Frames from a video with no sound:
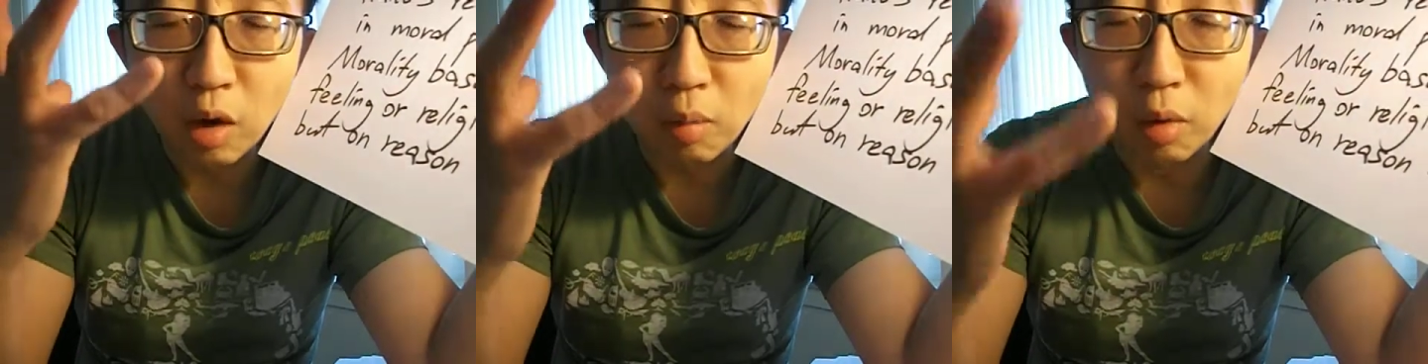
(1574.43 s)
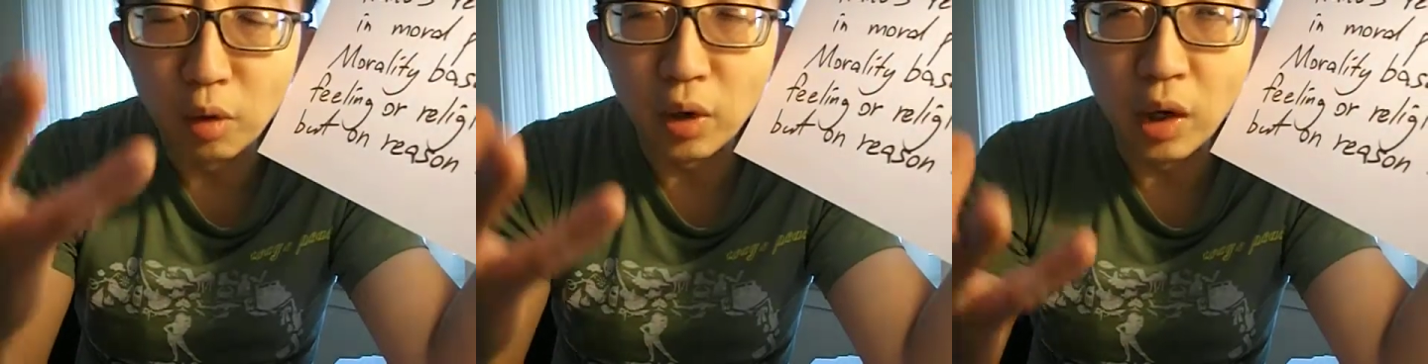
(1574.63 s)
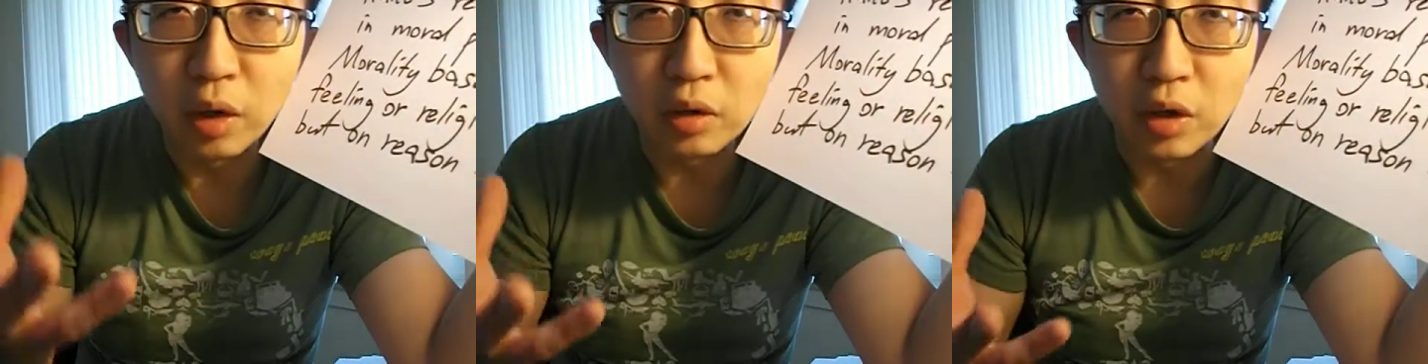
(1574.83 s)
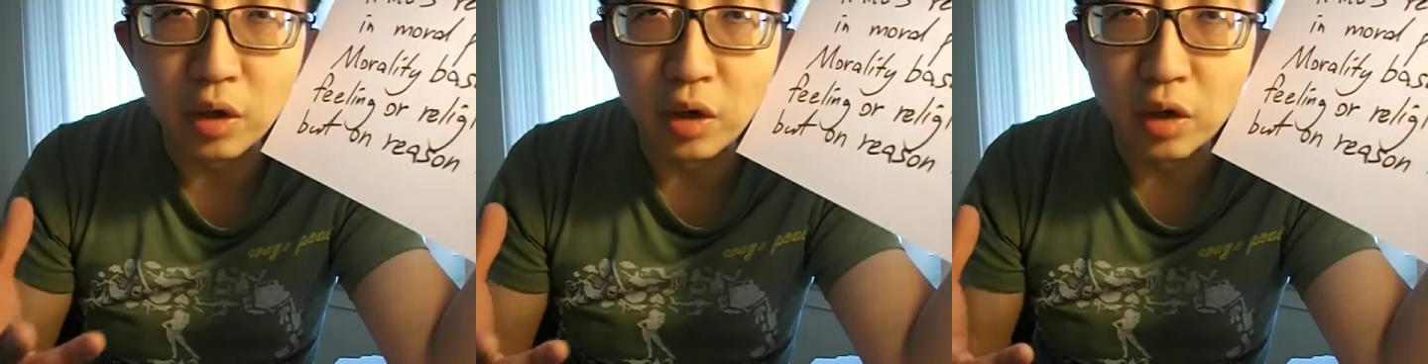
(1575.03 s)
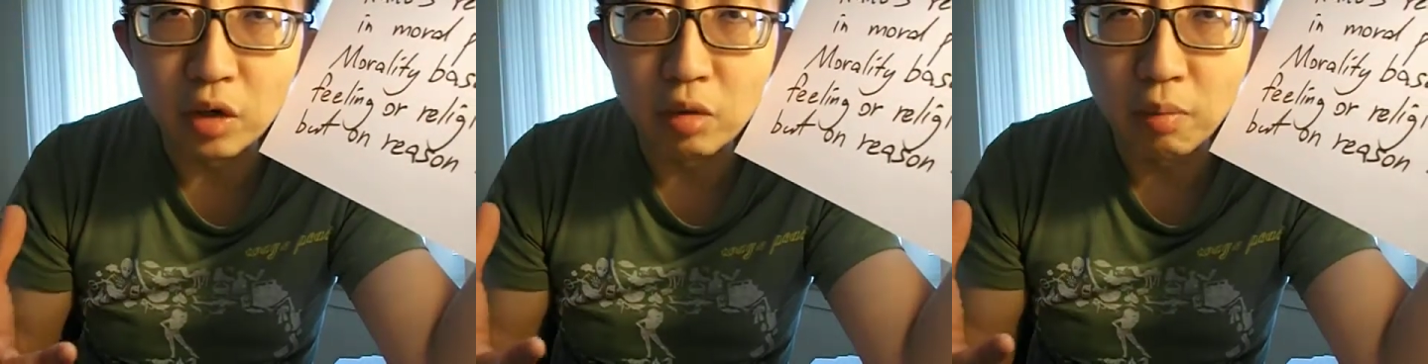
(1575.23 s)

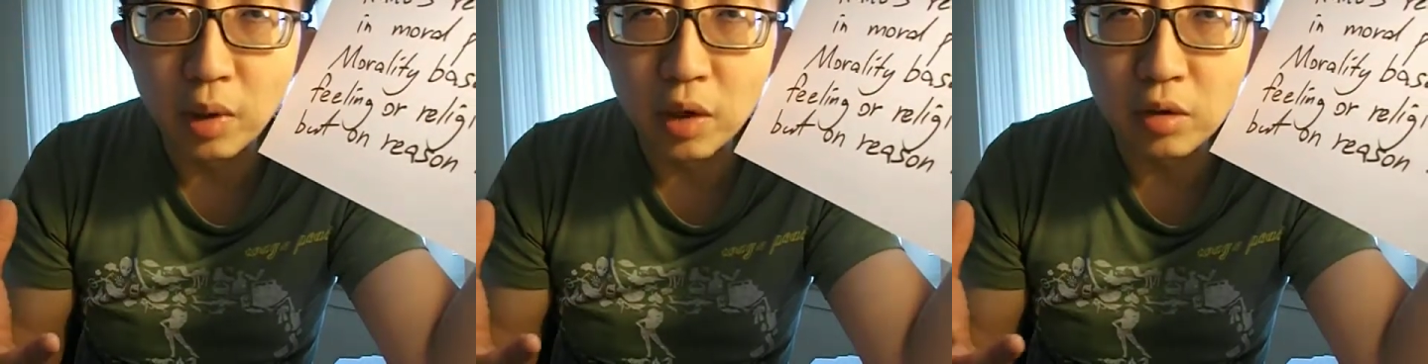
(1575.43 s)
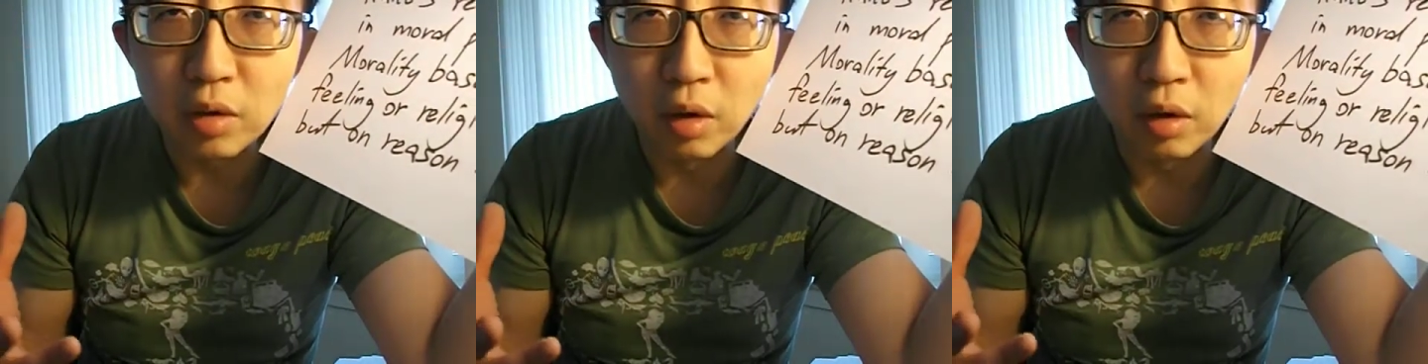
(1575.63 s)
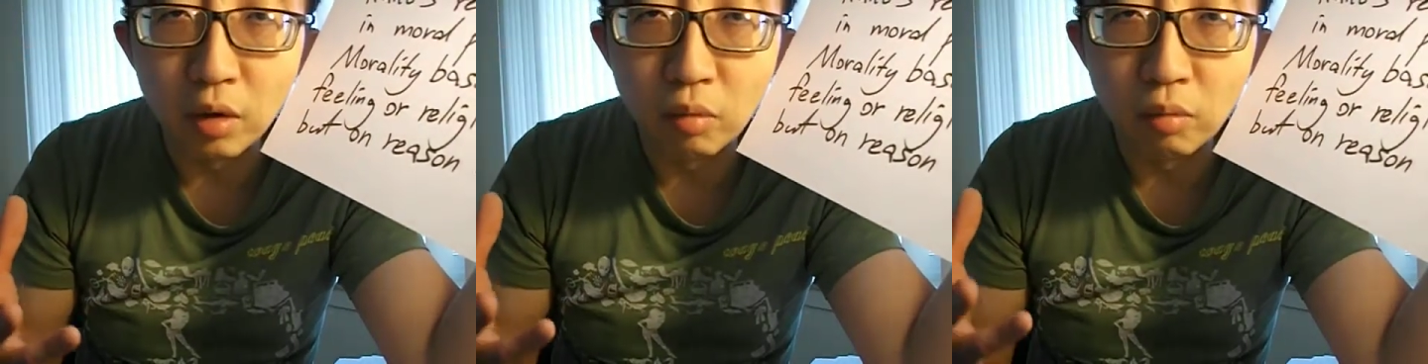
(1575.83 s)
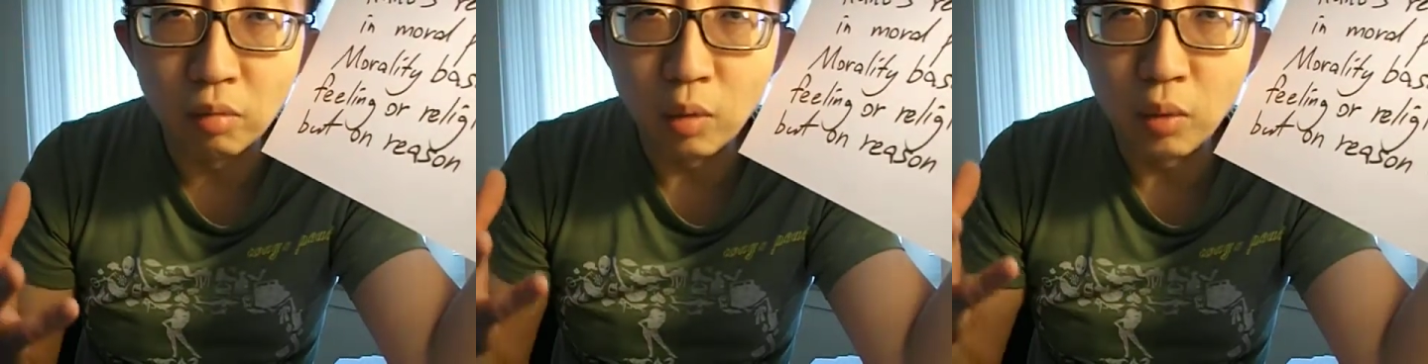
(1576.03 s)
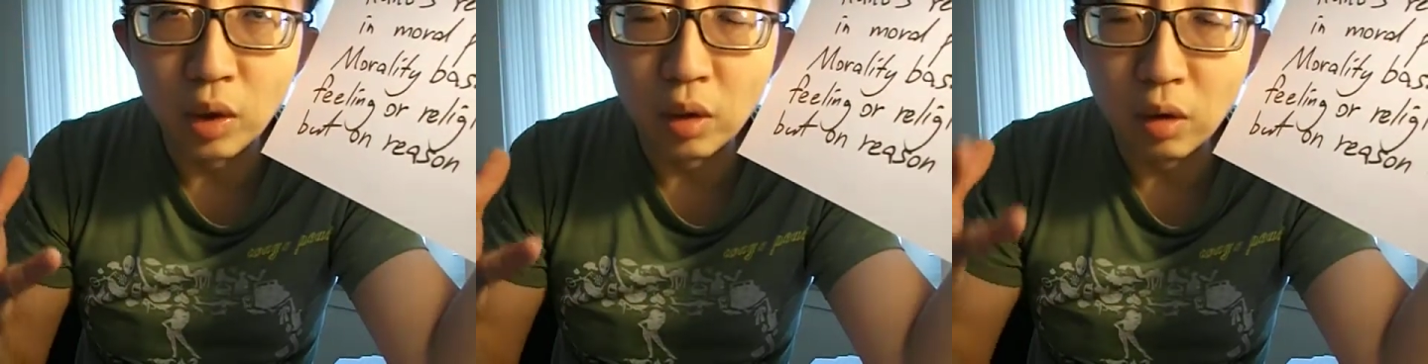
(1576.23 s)
morality is based on
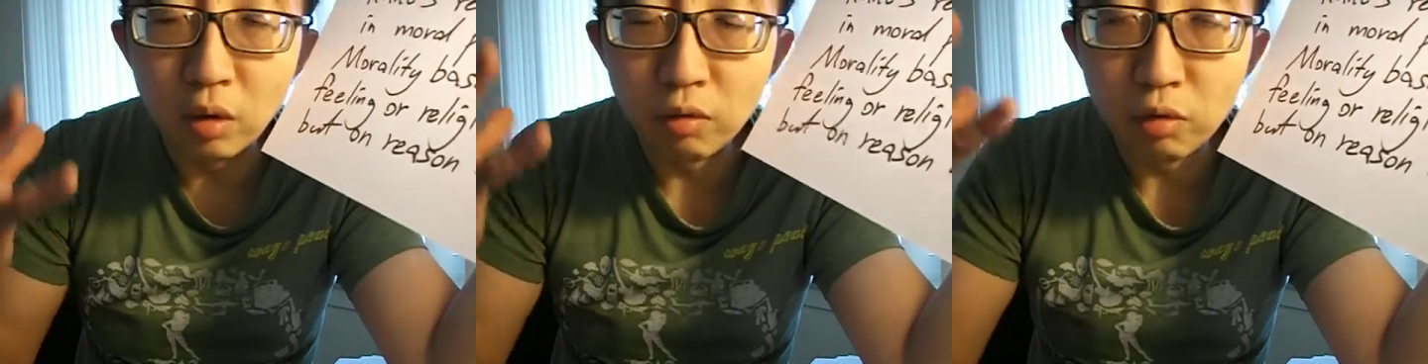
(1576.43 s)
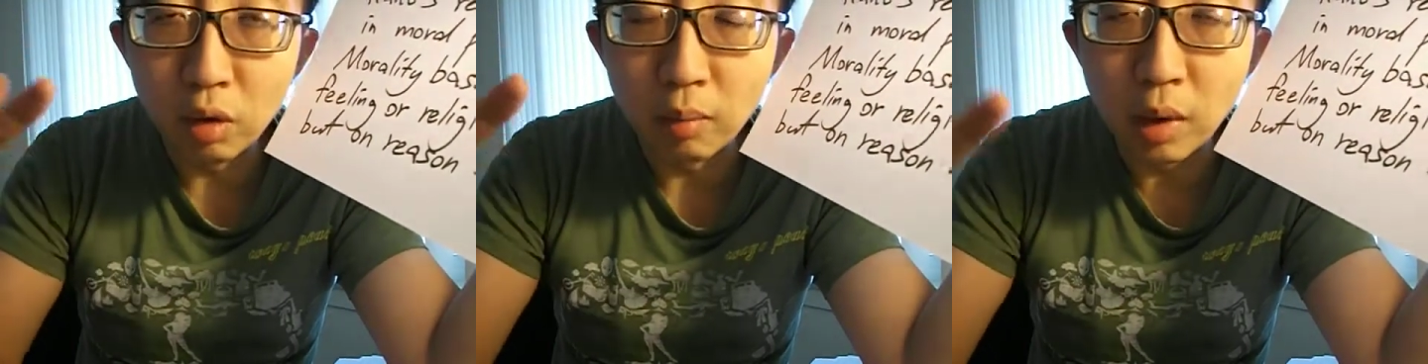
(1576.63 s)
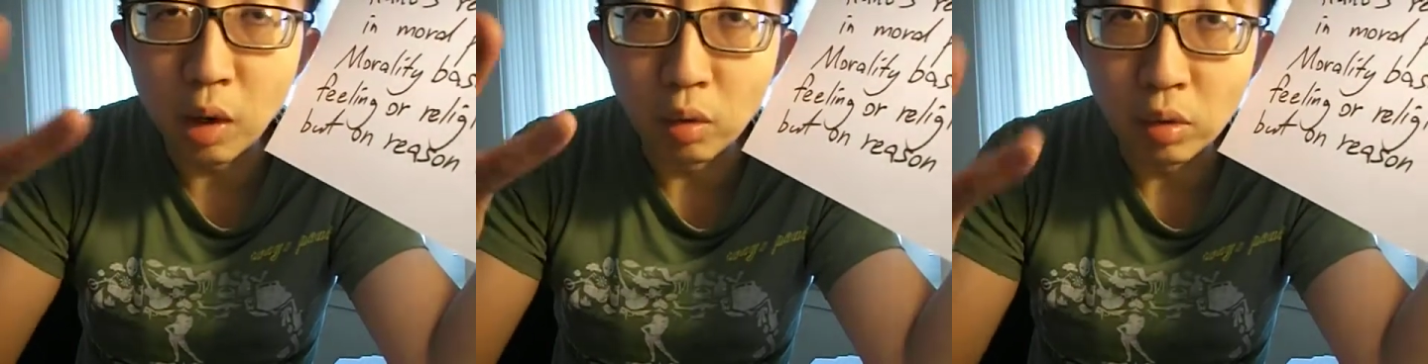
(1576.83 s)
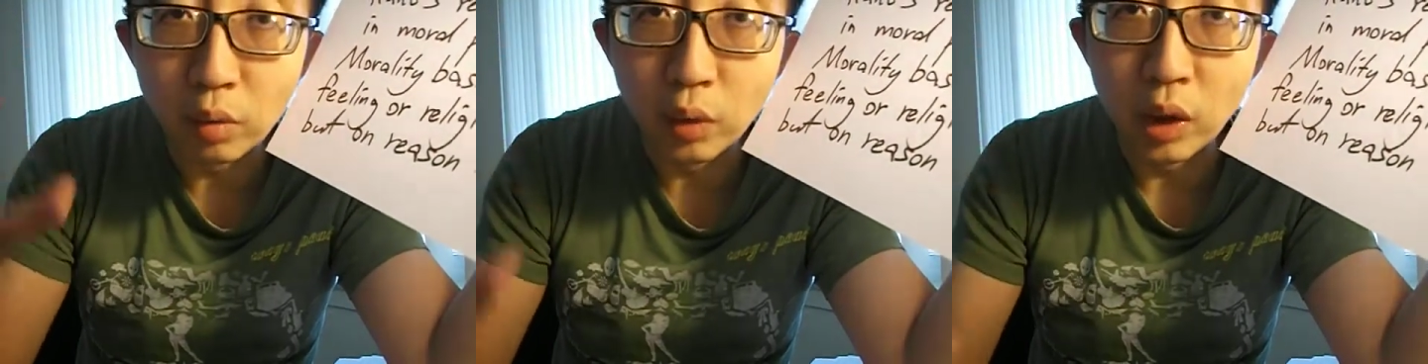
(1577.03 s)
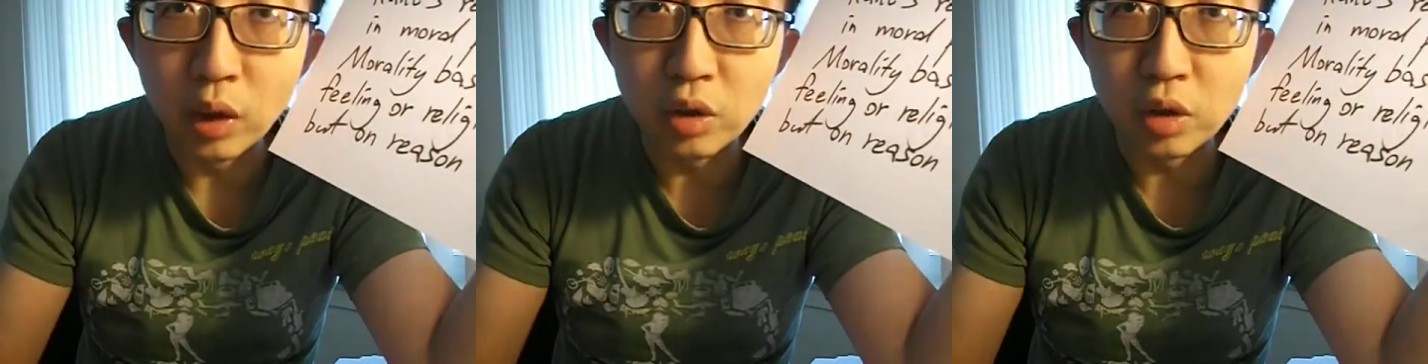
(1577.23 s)
what we learn from our
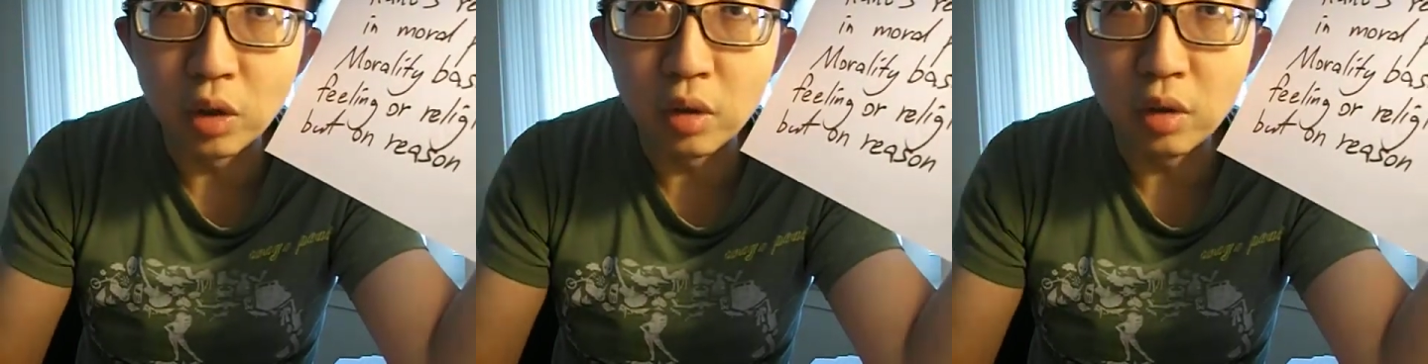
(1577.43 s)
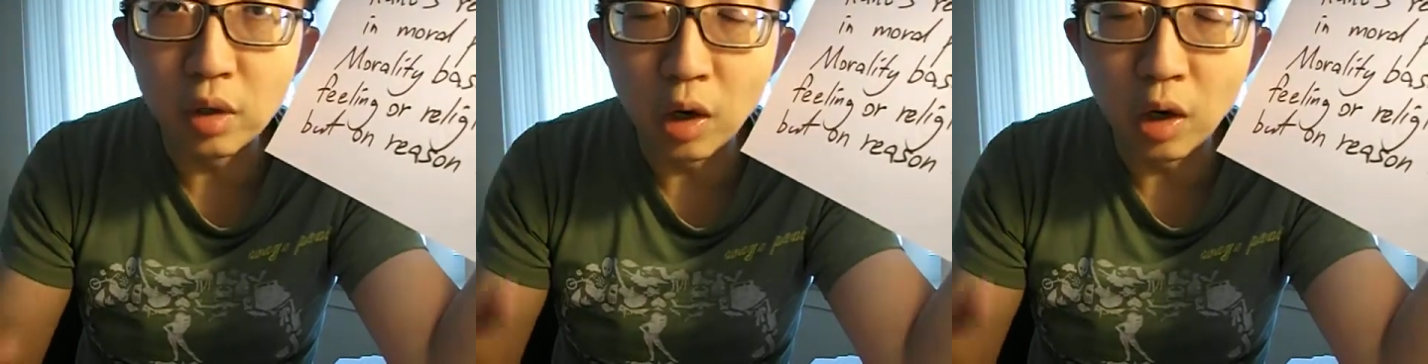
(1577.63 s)
religion,